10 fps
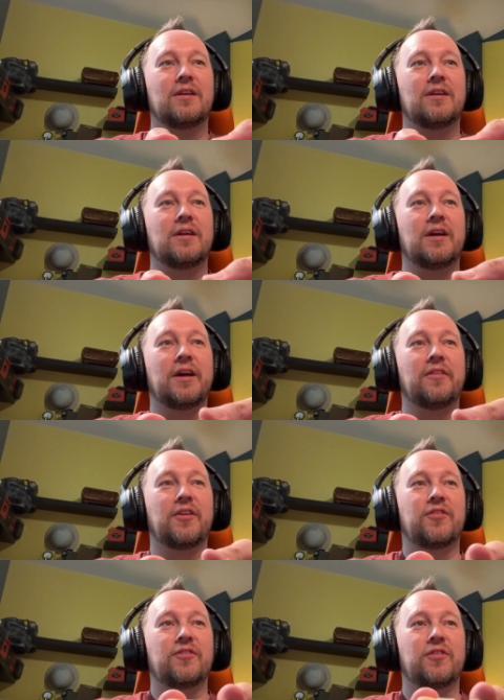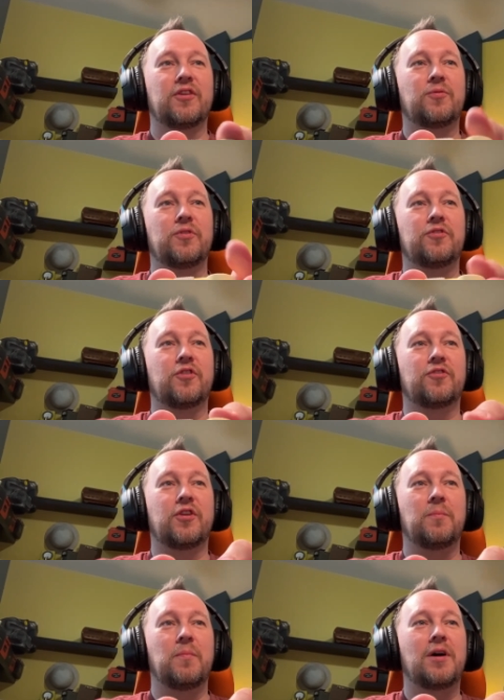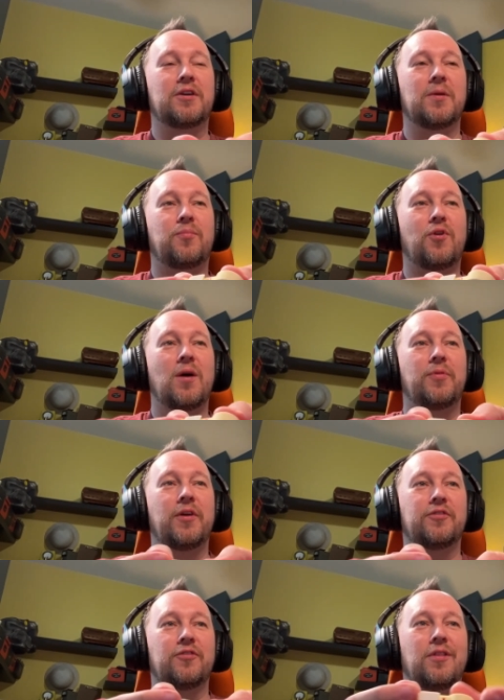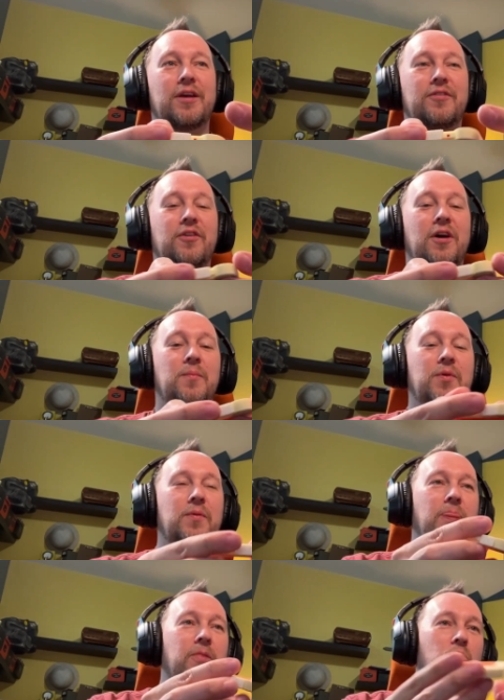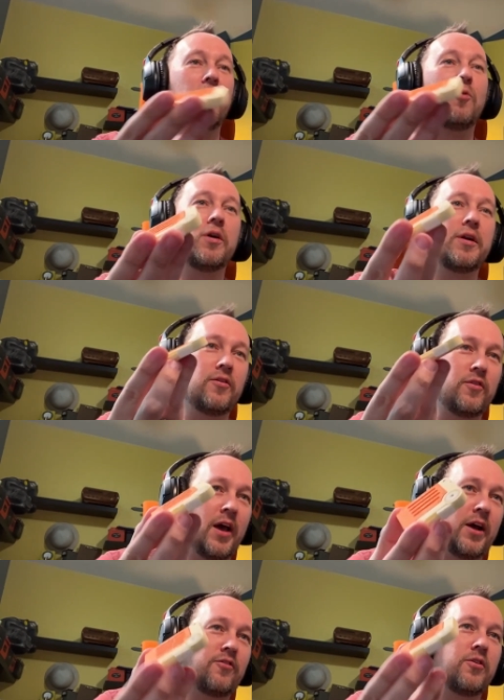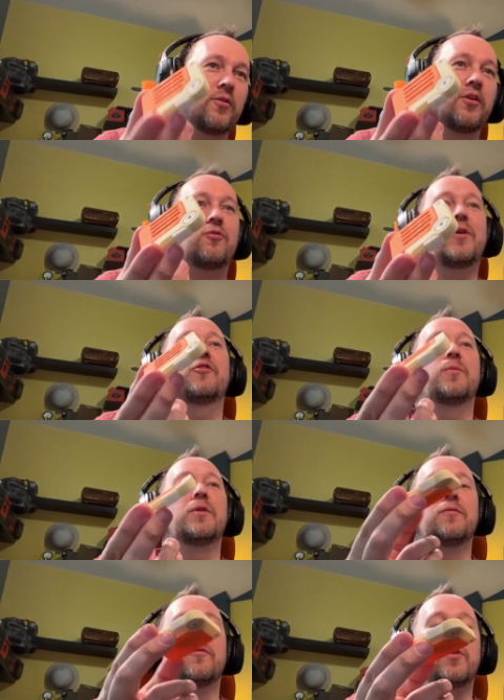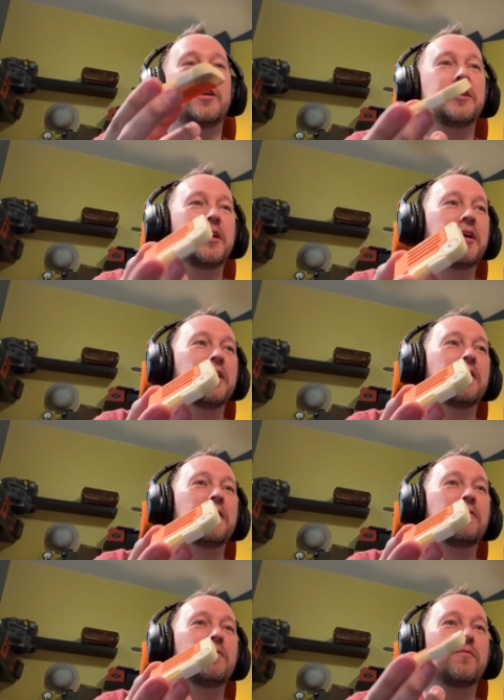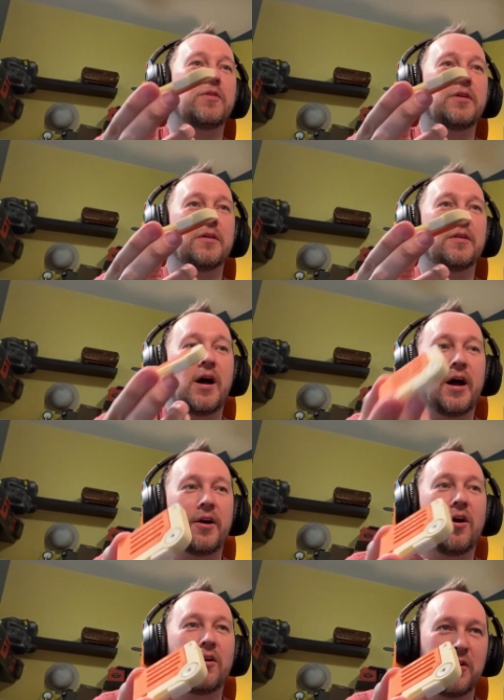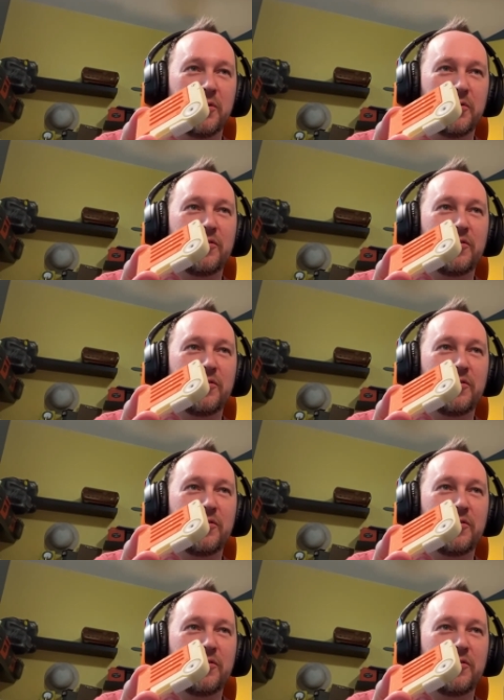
And this one's just a mock-up prop that just lights up. The real one is actually going to transmit infrared data via IR codes.